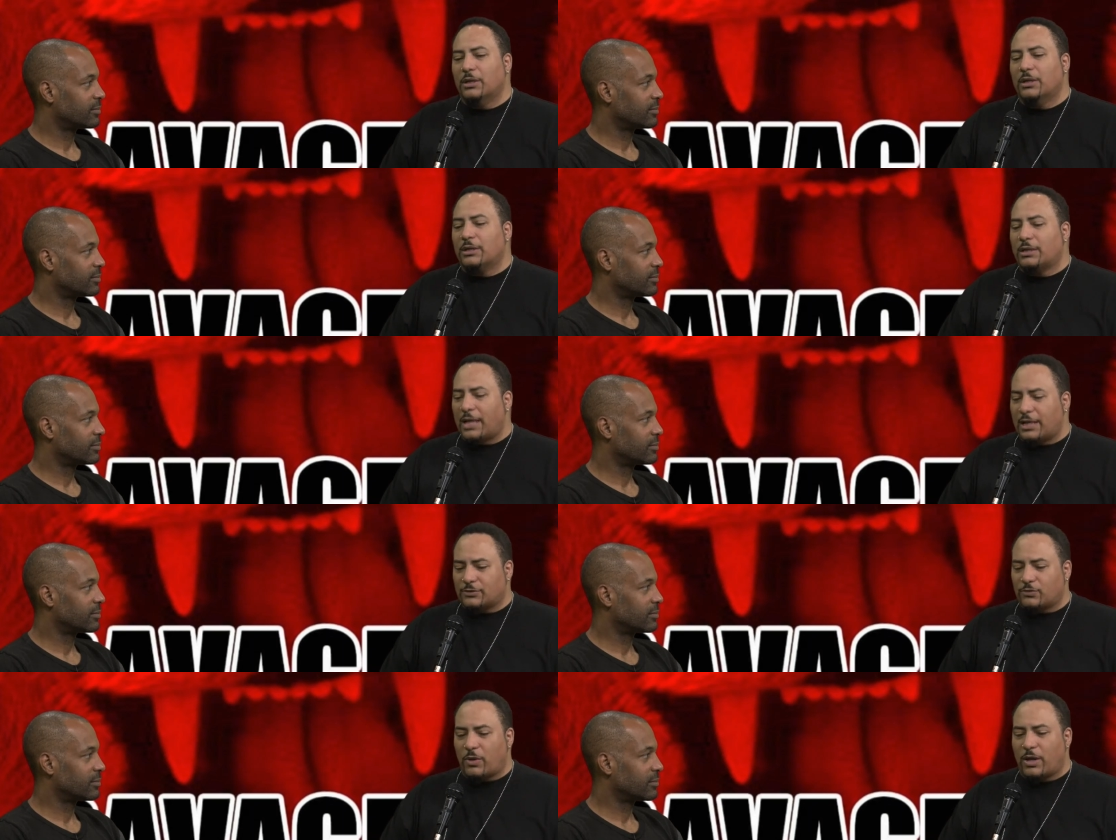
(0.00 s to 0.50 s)

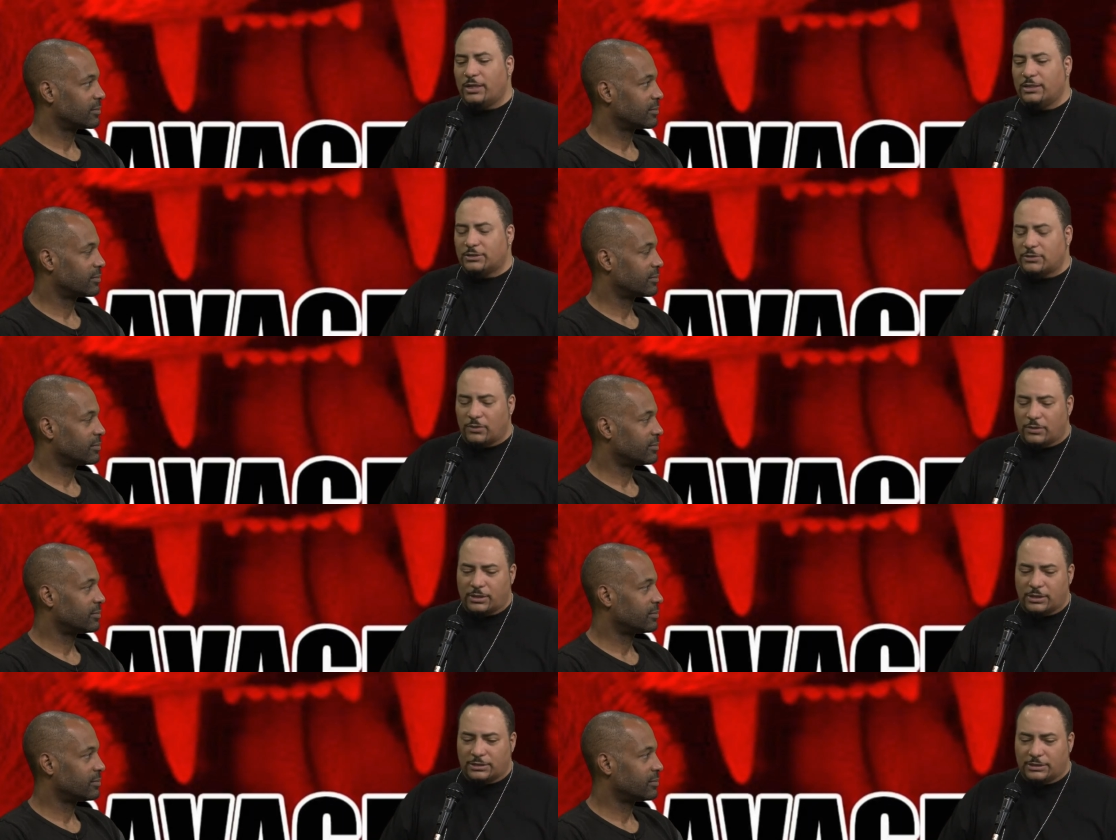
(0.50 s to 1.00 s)
Speaker 1: That's why he's
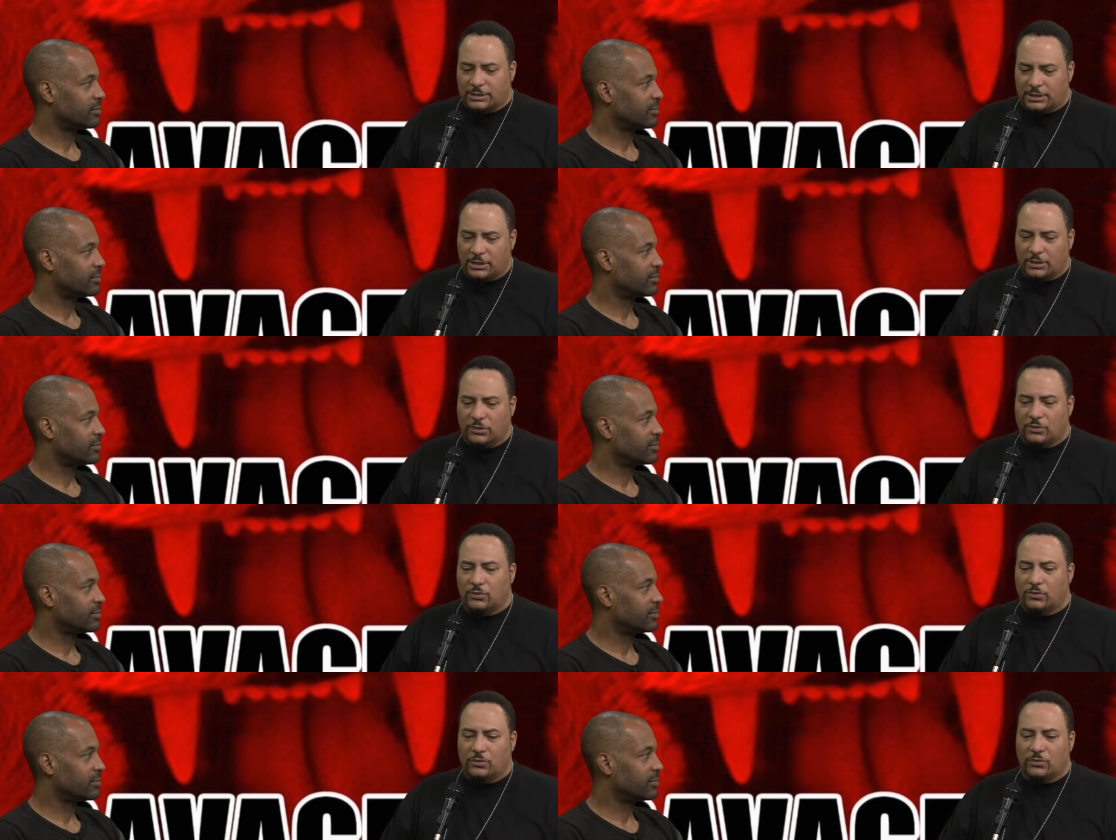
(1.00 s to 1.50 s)
going to
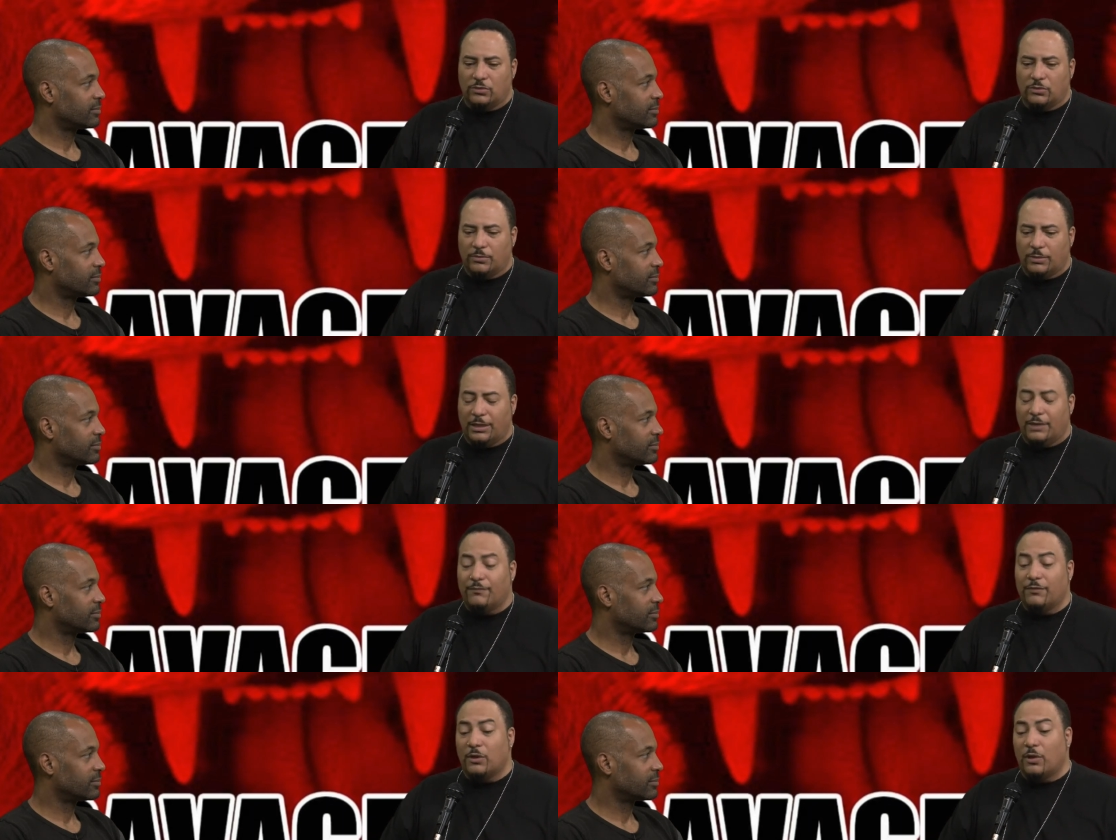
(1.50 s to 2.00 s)
continue
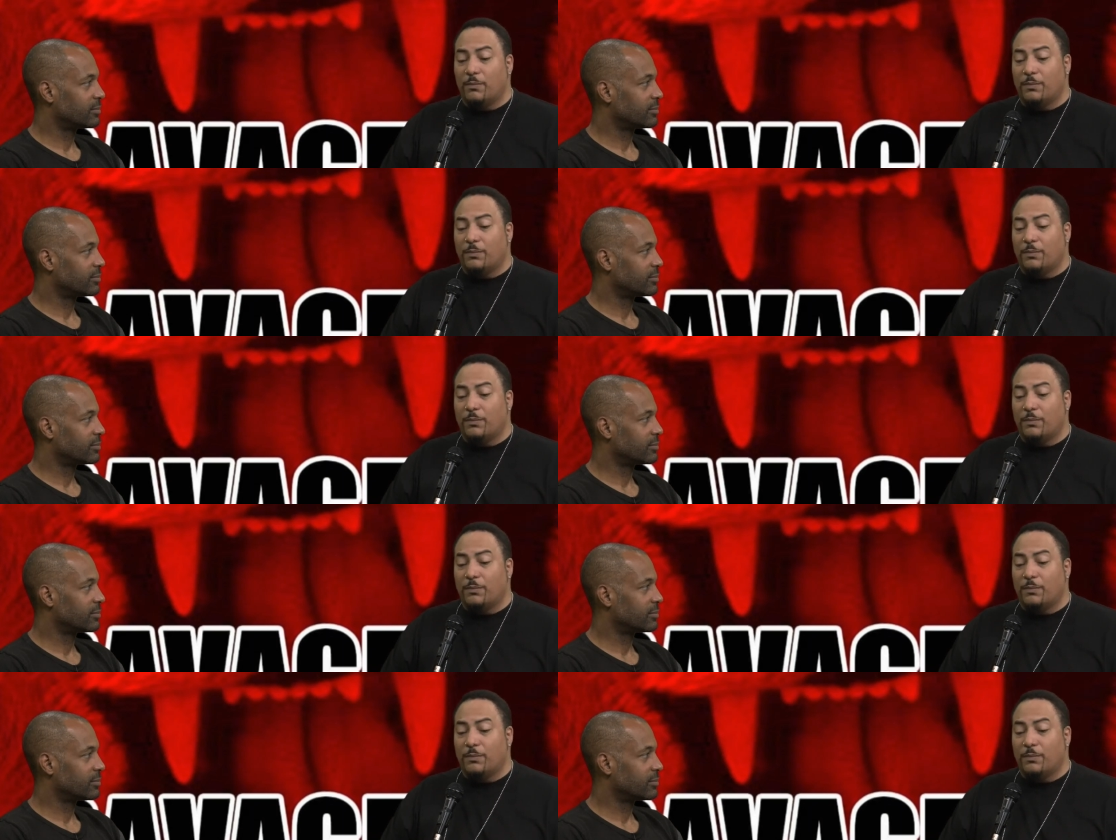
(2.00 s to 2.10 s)
even though,